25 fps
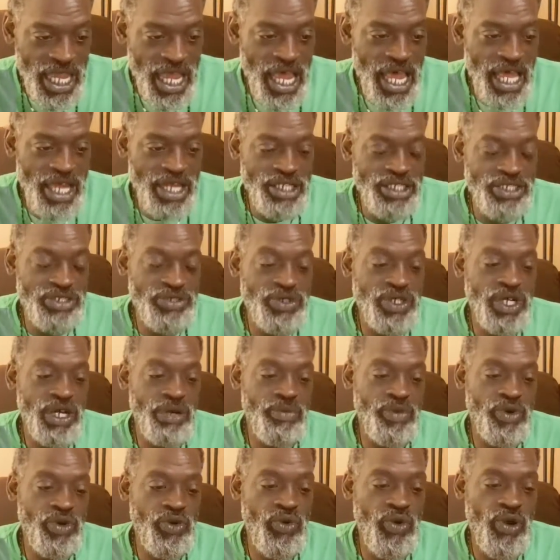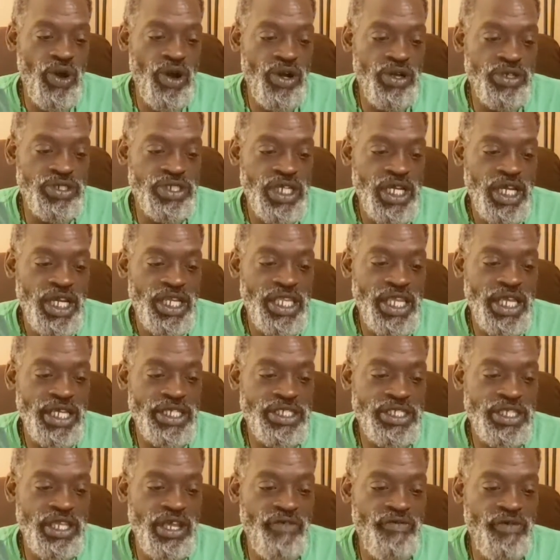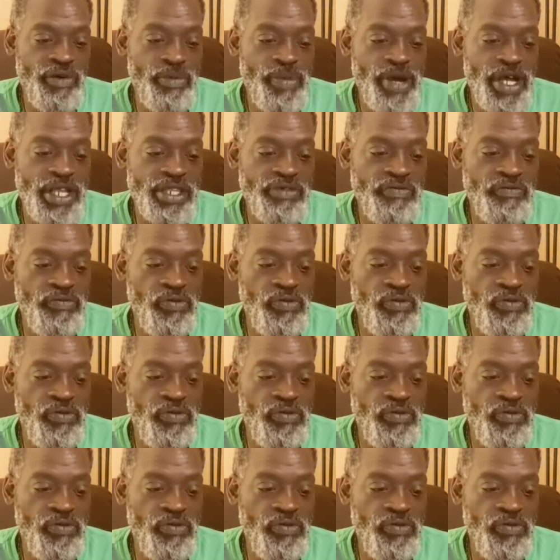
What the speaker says: how did you come across that stuff about